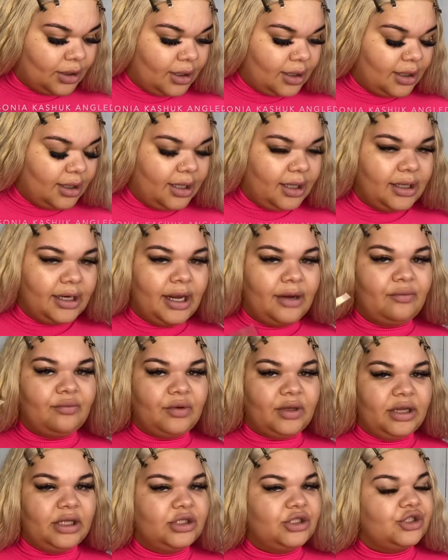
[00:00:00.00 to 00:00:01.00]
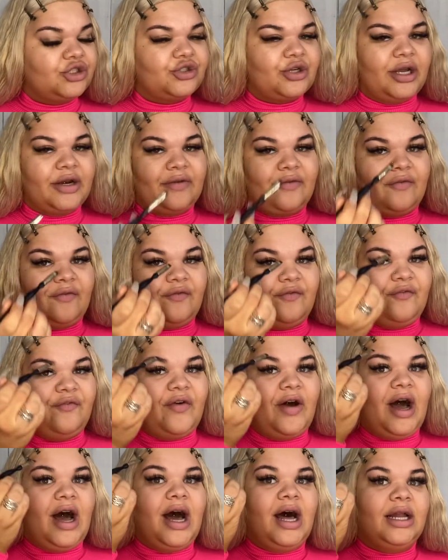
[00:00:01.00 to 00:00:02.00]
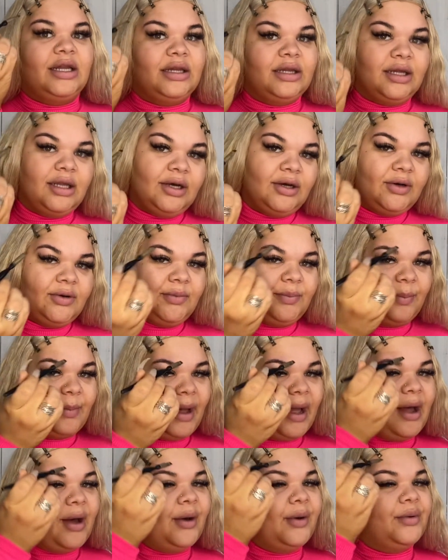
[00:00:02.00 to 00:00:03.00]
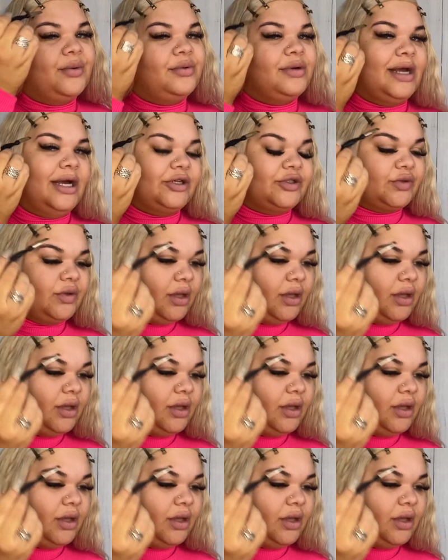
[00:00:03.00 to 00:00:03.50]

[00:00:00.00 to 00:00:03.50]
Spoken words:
and I really just try to follow my own natural